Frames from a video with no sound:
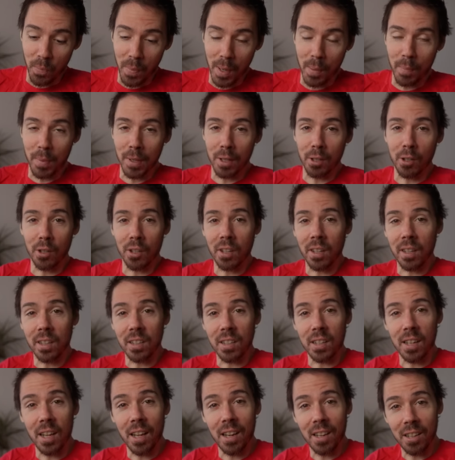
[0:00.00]
may be looking
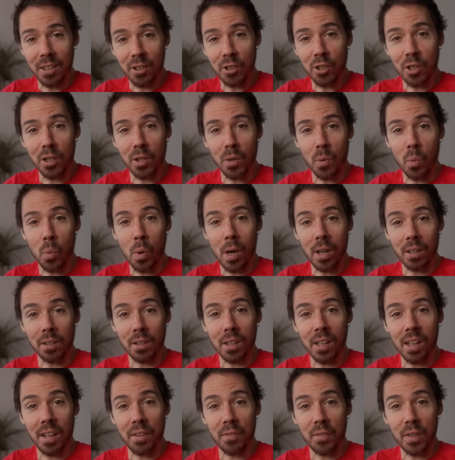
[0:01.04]
to get into the
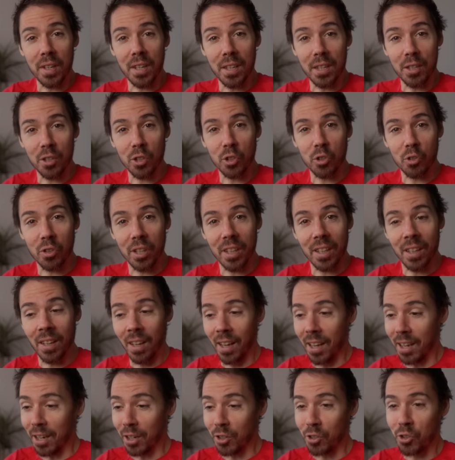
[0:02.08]
wildlife industry
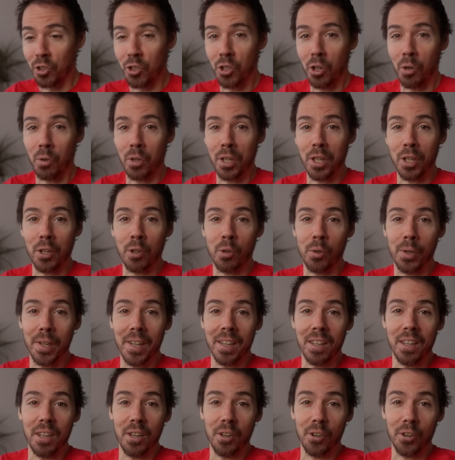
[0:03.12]
at a stony
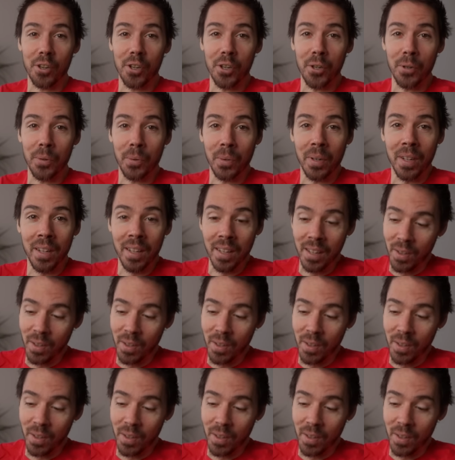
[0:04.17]
creek near you.